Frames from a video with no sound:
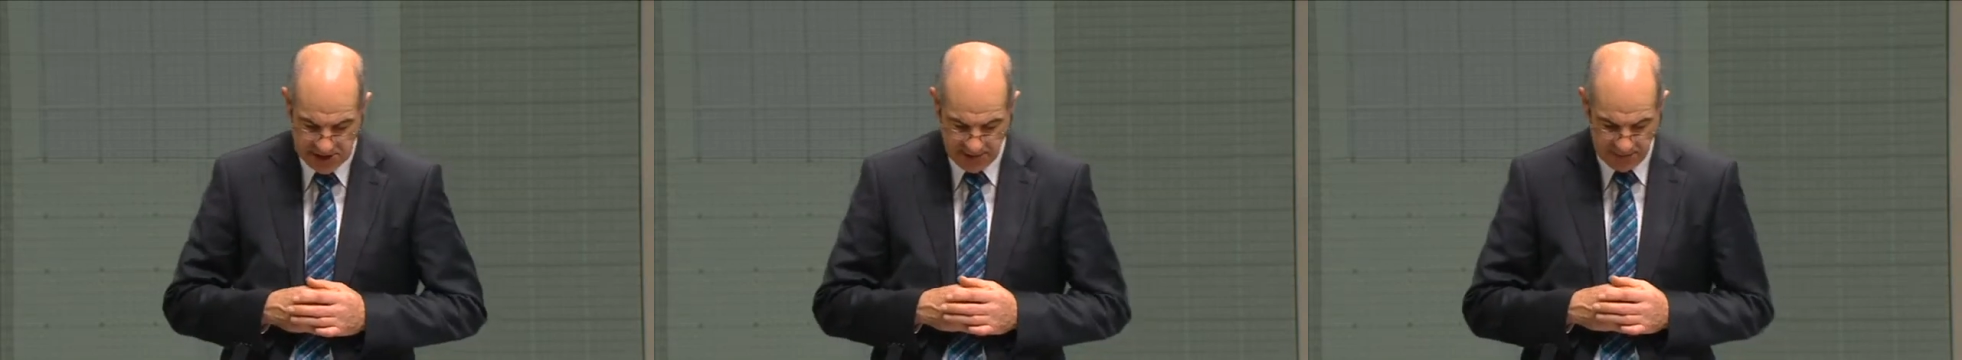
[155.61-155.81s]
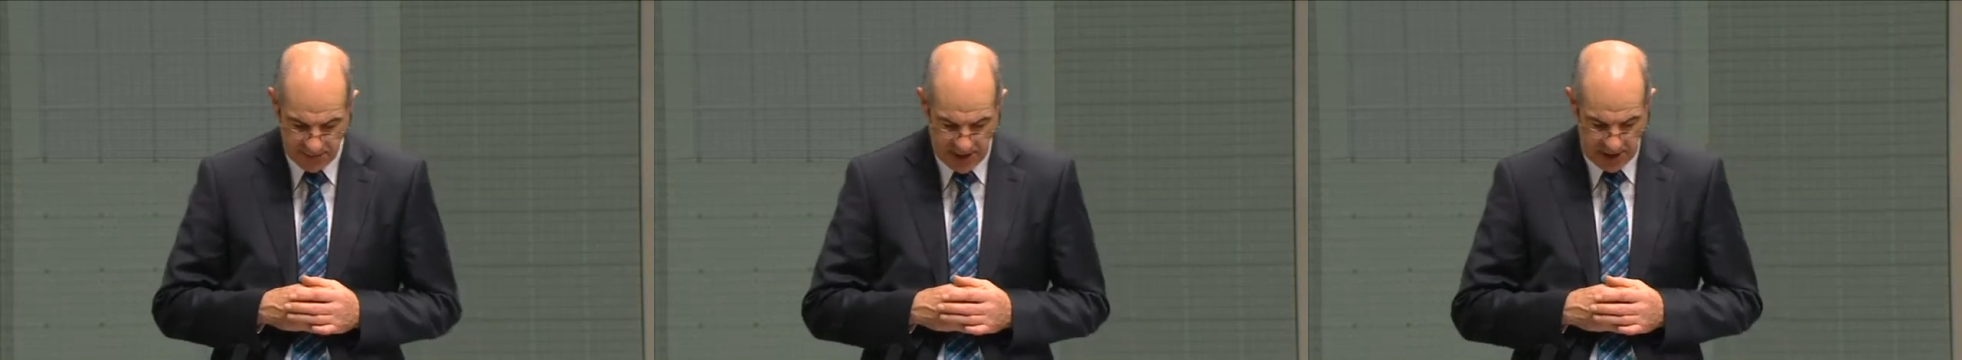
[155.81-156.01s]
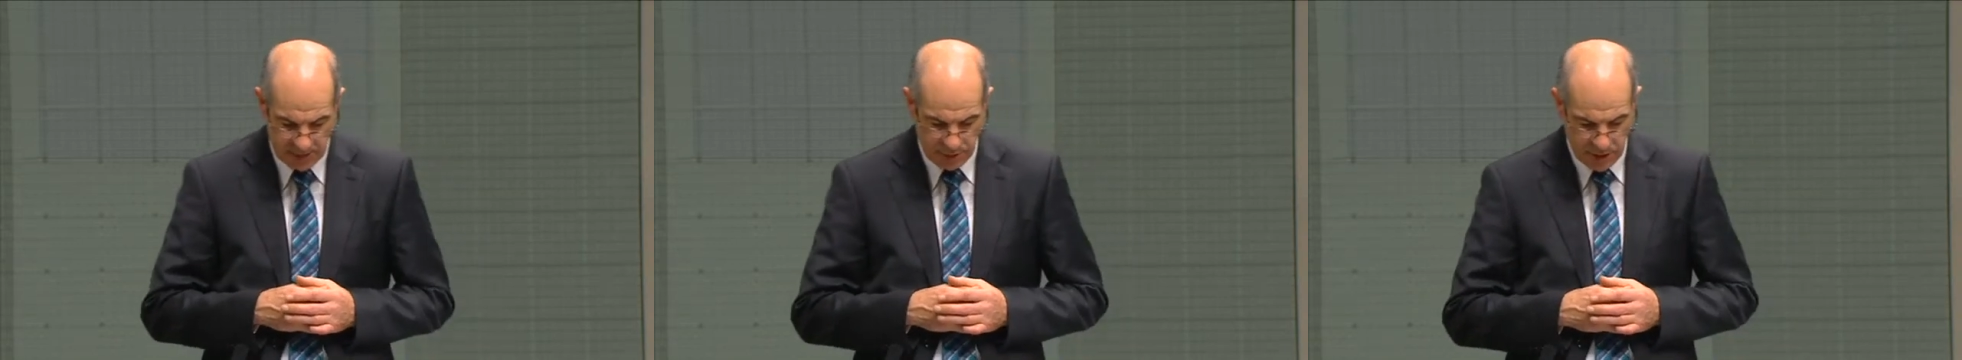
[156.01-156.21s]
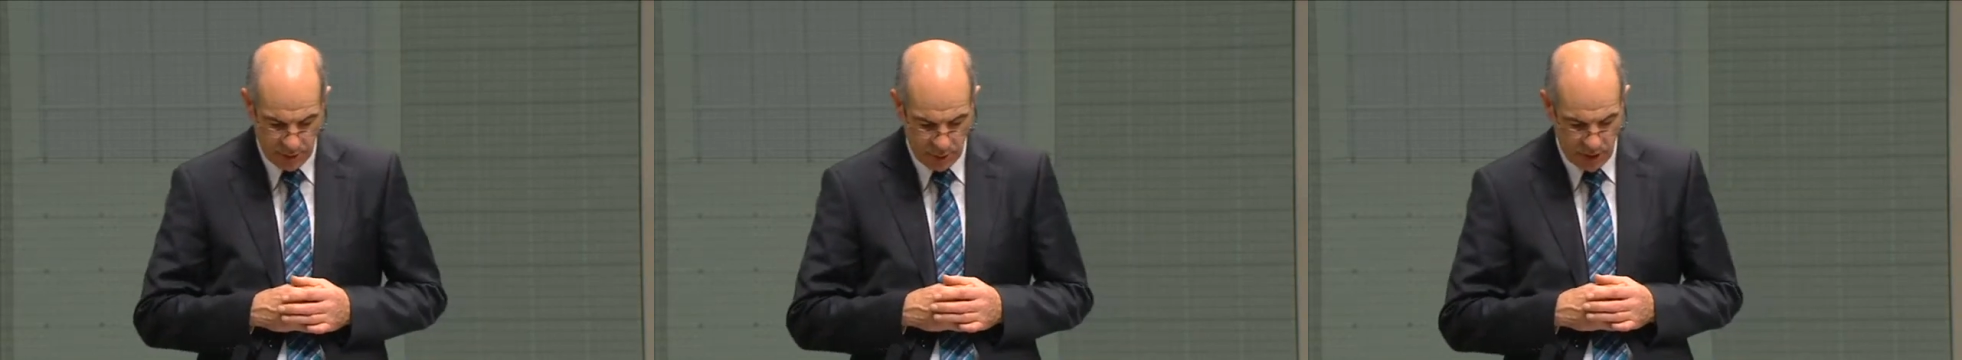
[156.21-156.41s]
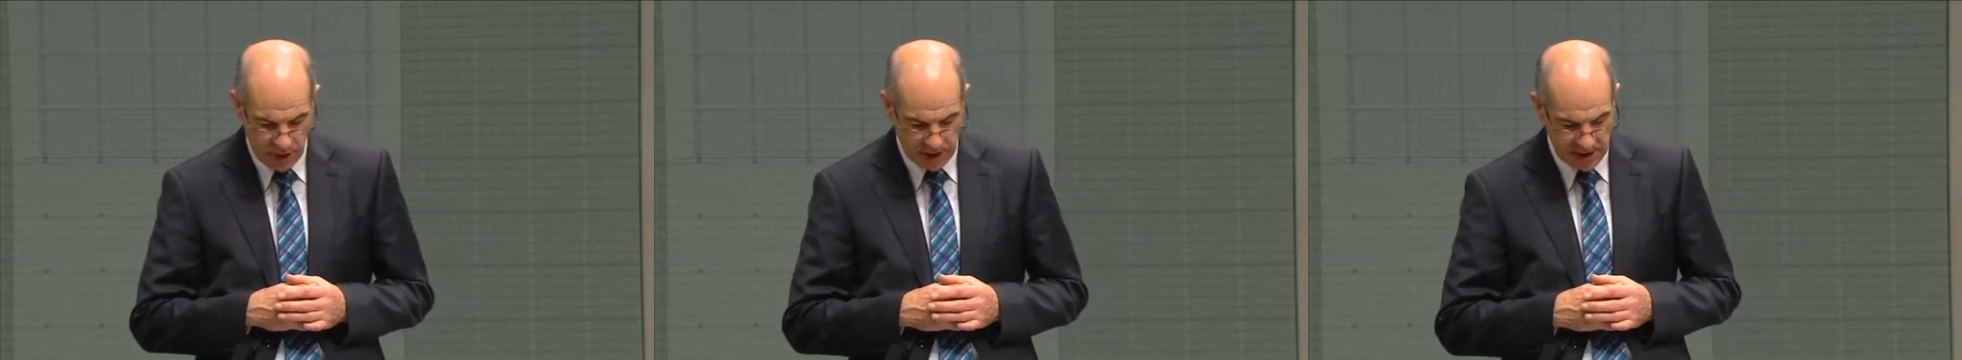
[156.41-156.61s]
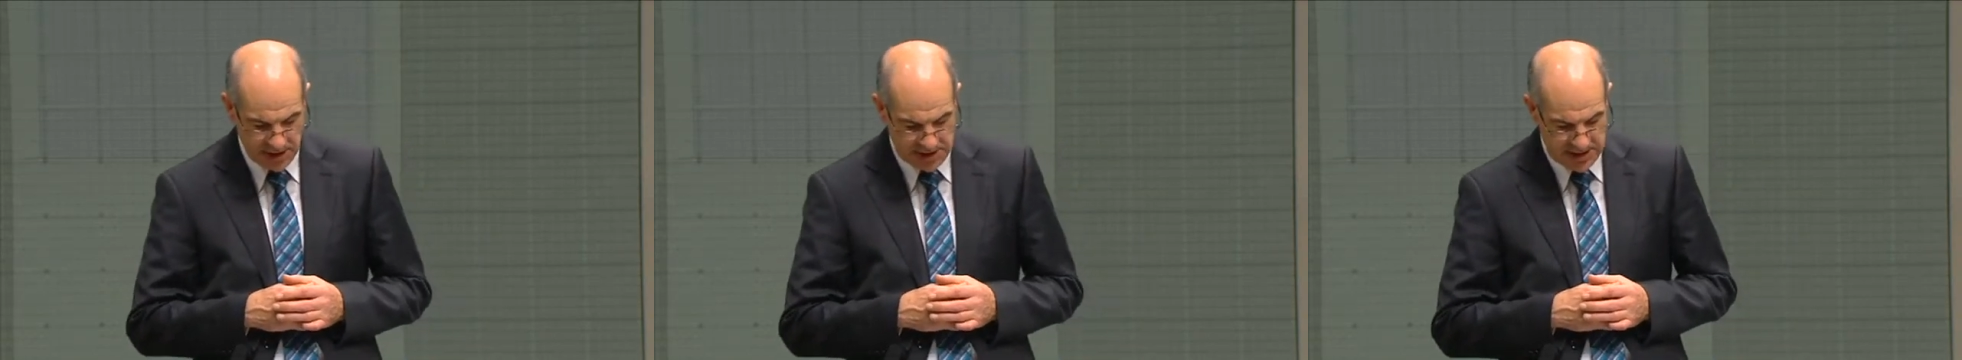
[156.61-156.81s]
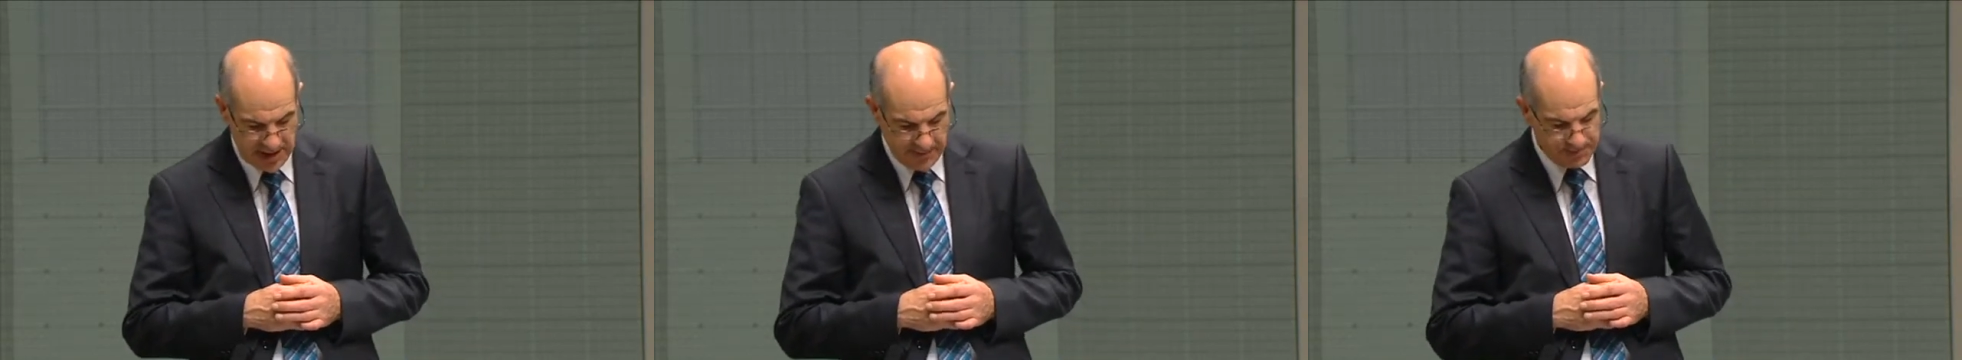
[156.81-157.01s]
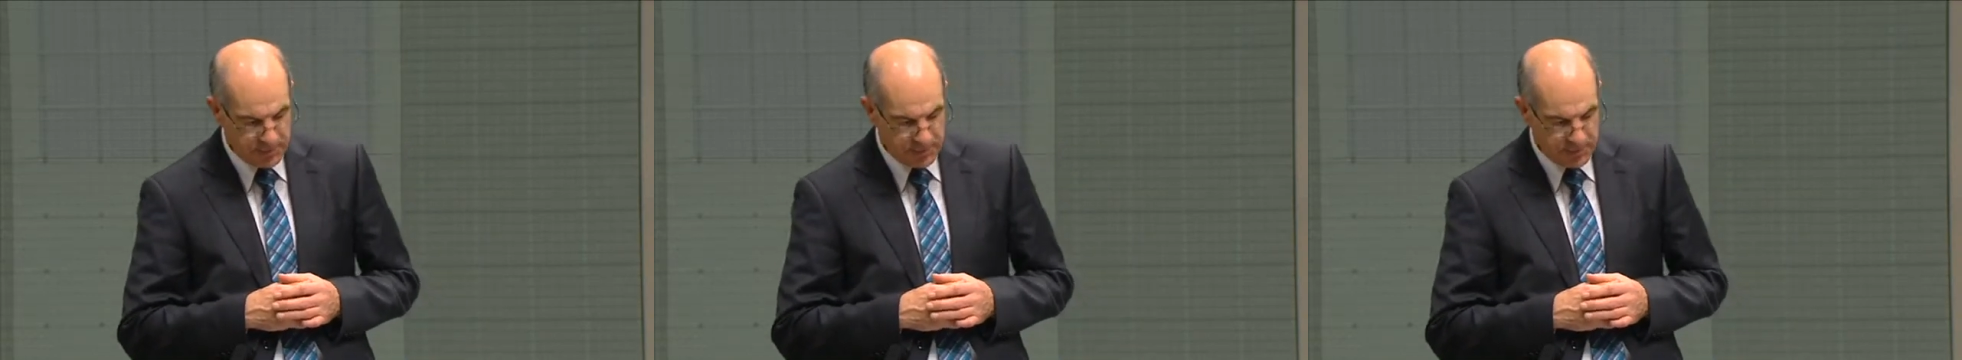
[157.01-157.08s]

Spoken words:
compared with workers